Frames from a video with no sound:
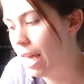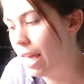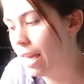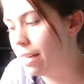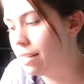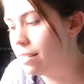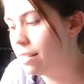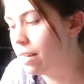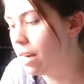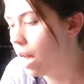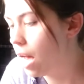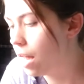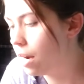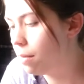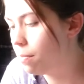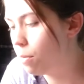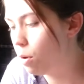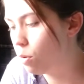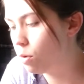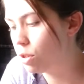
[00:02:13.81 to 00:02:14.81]
It is an
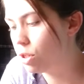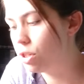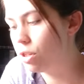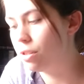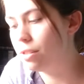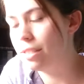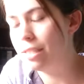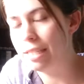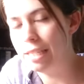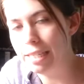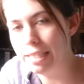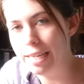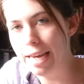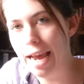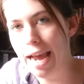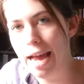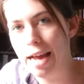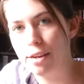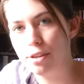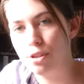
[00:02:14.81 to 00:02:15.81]
unemotional,
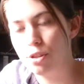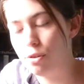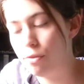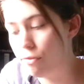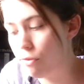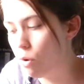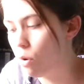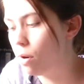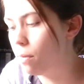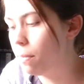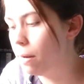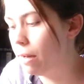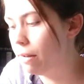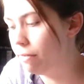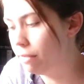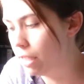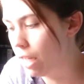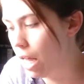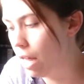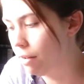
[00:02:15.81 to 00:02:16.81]
detached form
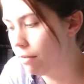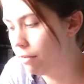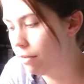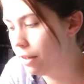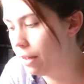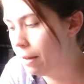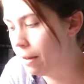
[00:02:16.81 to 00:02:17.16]
of love.